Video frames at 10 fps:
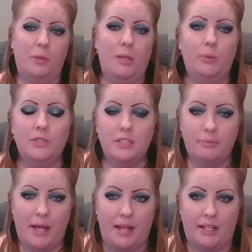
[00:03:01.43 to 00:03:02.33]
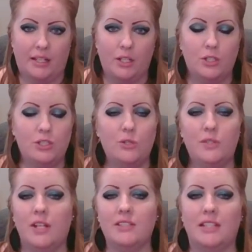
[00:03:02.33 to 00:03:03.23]
if people didn't panic,
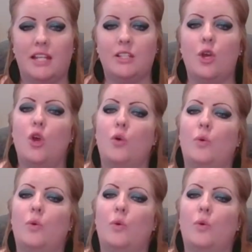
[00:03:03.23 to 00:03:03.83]
2008